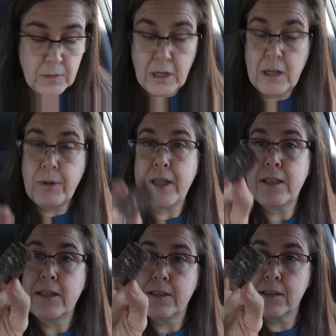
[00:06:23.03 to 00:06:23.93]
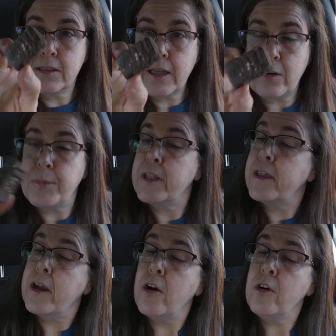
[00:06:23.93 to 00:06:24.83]
Anyway, this is how big
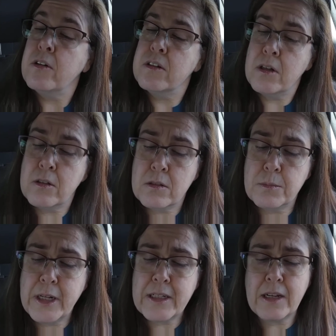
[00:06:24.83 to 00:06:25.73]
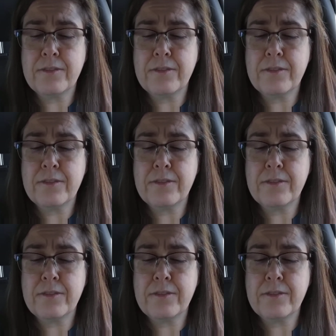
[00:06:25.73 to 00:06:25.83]
they are. Oh, mine got